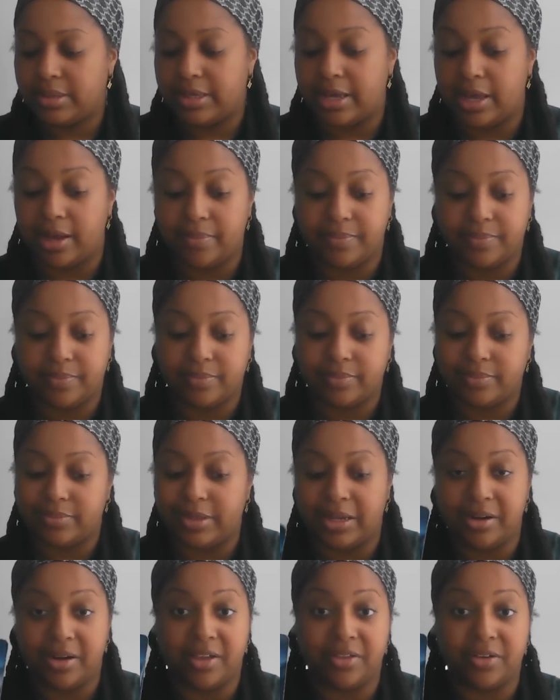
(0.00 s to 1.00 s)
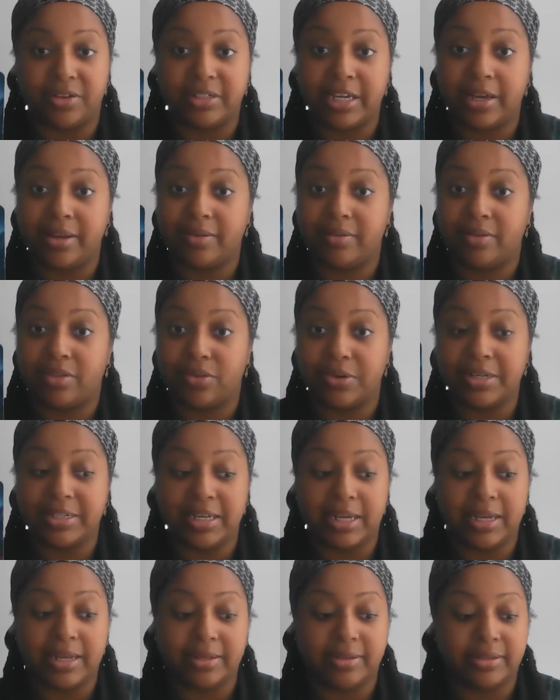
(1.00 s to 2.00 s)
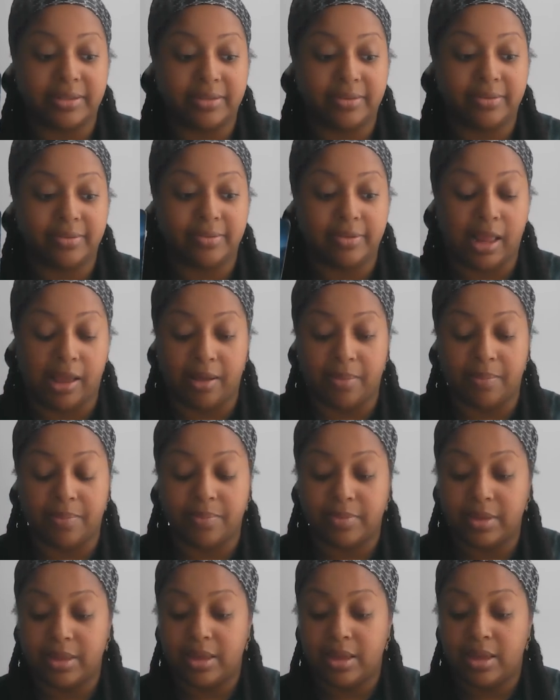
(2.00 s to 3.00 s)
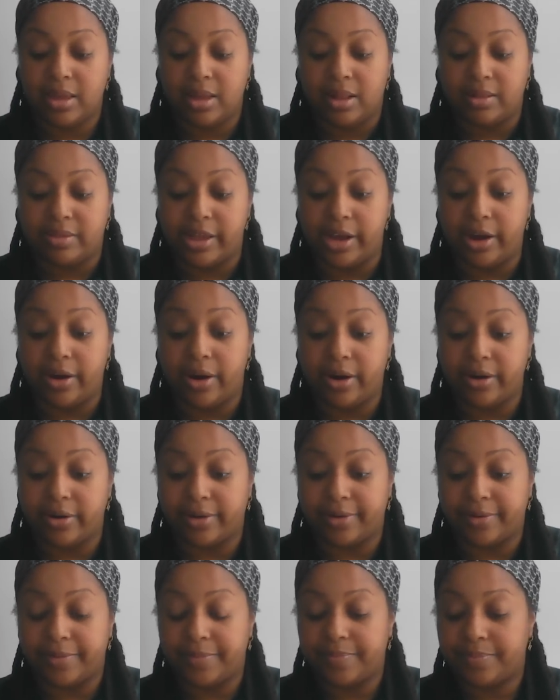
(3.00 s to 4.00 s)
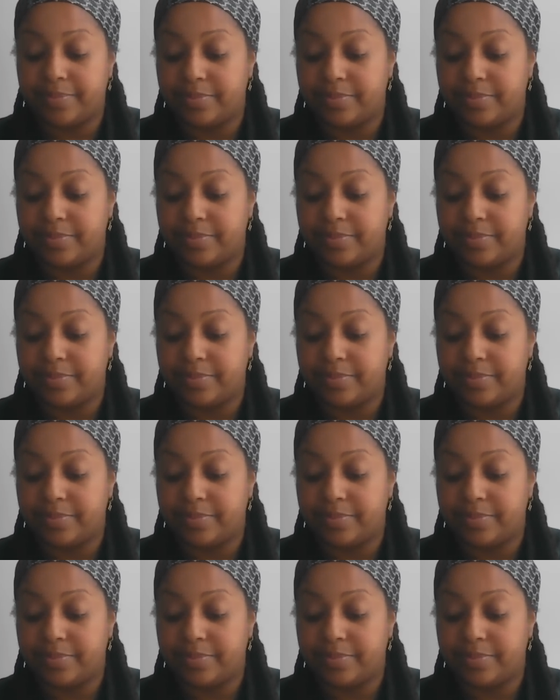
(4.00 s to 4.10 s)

Yep, another 10, three tens. Yep, they're hurt.